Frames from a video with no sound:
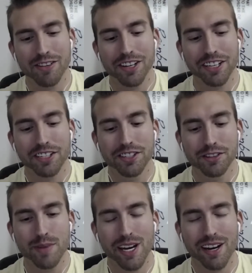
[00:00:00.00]
too
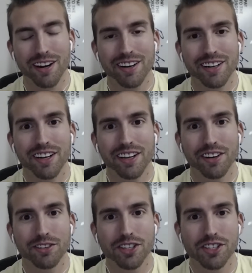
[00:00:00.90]
big on,
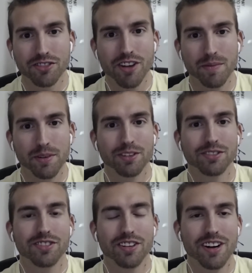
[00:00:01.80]
streamers.
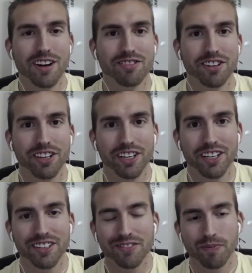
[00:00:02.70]
They're not really
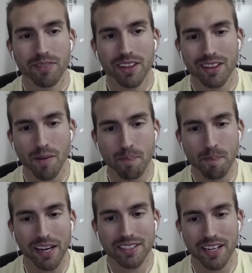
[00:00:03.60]
the
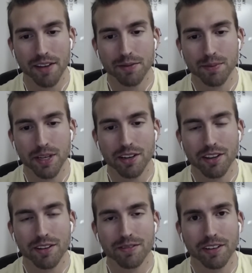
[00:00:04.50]
biggest names.
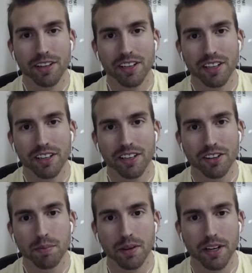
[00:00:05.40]
They're very
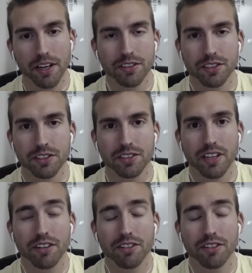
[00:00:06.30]
good players. Sender's